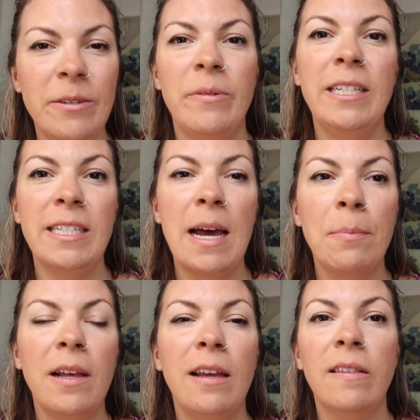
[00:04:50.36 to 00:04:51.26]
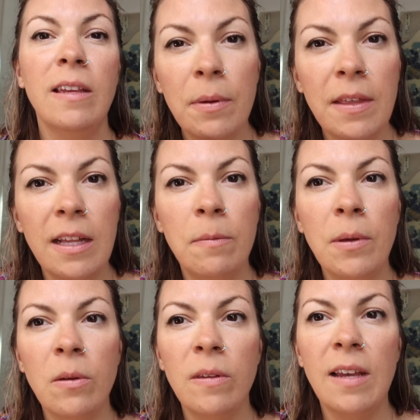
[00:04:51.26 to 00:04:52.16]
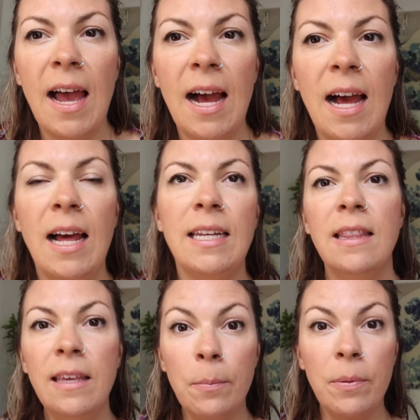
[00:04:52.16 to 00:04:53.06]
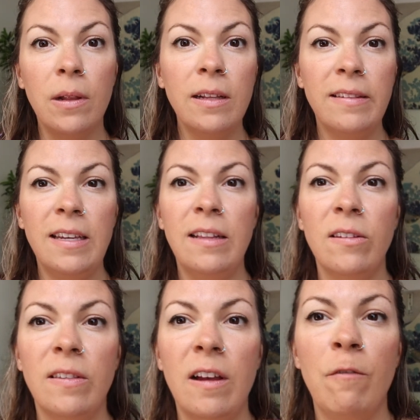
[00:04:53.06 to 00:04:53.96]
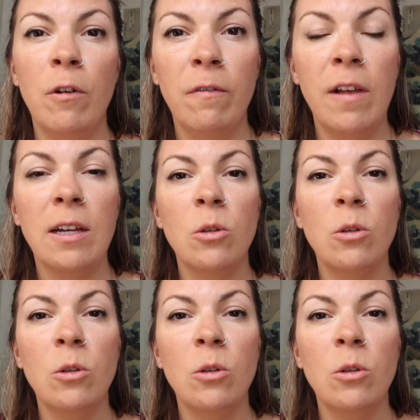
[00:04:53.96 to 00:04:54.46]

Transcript: reach that place, but that's because I had the ability to self-reflect